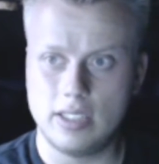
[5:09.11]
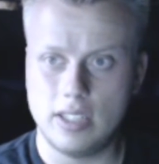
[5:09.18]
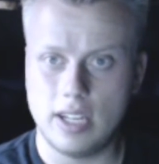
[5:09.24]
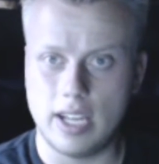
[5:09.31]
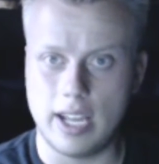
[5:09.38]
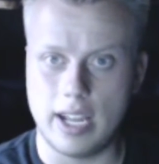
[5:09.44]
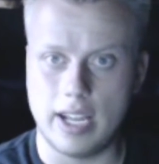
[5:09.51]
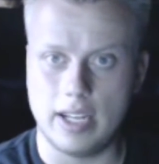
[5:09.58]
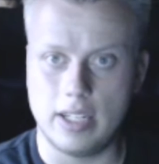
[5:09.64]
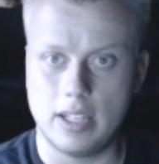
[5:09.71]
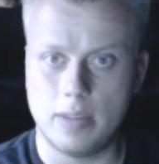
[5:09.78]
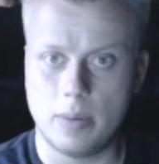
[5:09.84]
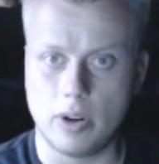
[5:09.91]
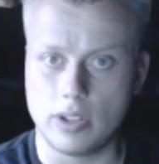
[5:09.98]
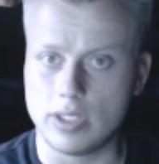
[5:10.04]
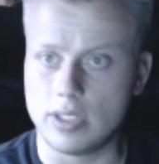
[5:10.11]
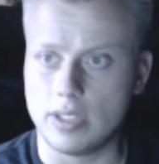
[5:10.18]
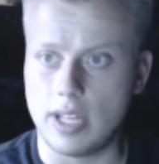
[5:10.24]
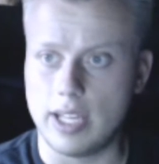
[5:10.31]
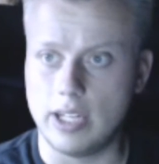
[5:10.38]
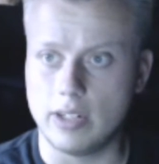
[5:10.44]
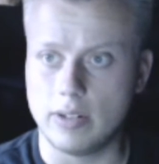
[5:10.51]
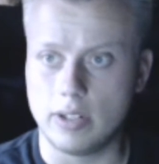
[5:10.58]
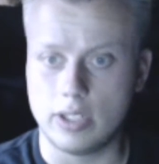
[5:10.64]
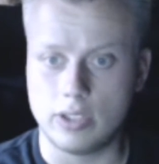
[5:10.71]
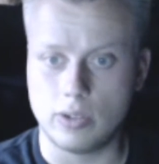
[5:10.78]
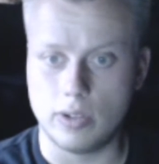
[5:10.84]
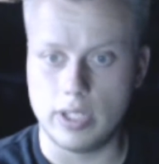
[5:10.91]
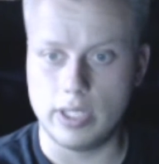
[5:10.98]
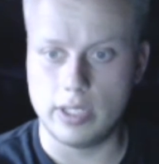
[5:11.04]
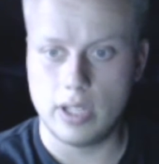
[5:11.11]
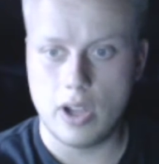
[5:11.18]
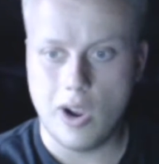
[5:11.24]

and the person that you're controlling.